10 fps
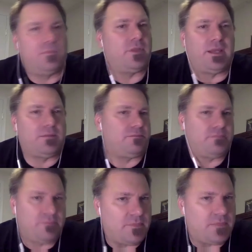Like,
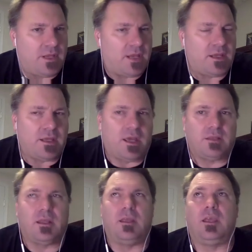
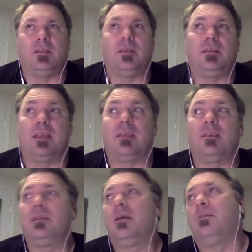it like